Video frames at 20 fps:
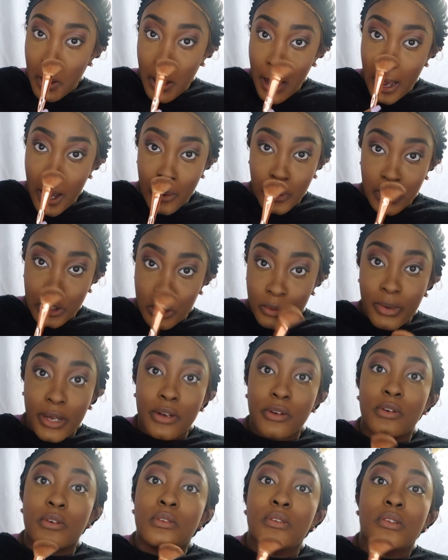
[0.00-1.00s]
I always do my
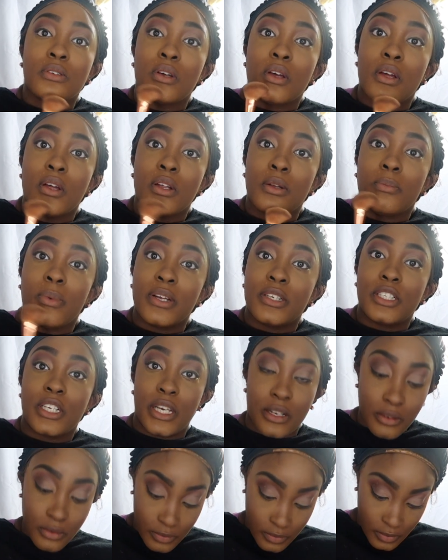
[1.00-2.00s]
nose, my
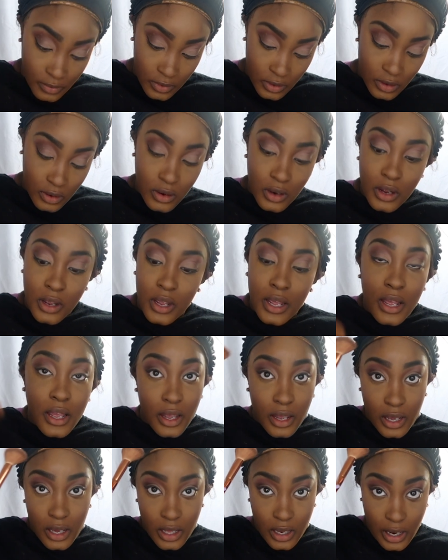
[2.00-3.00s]
chin,
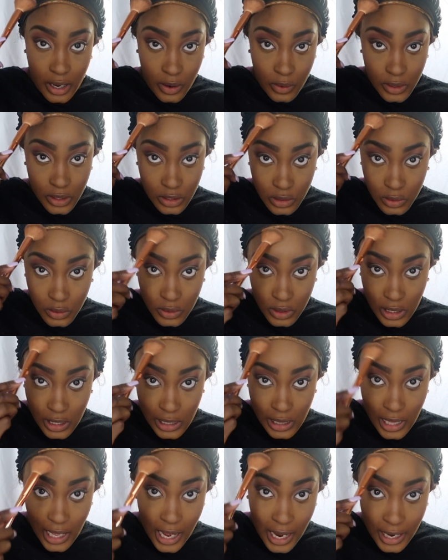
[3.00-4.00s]
and I always do the
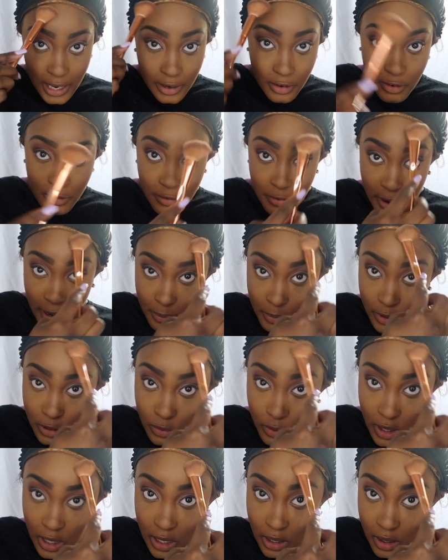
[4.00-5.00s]
line right
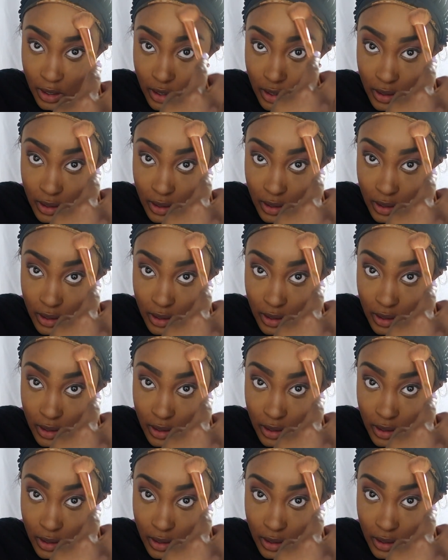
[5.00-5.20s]
between,